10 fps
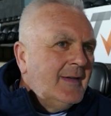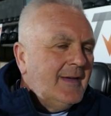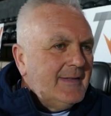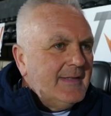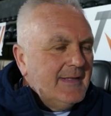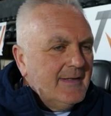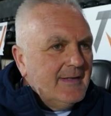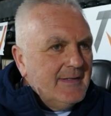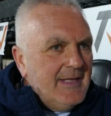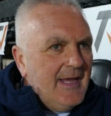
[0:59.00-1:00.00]

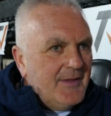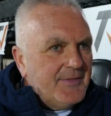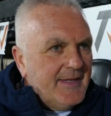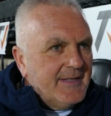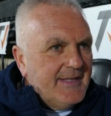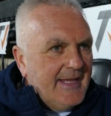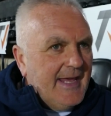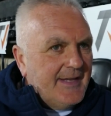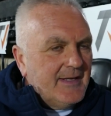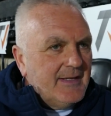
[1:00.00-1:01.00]
I think in the
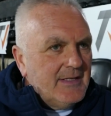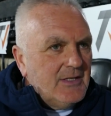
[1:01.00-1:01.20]
end,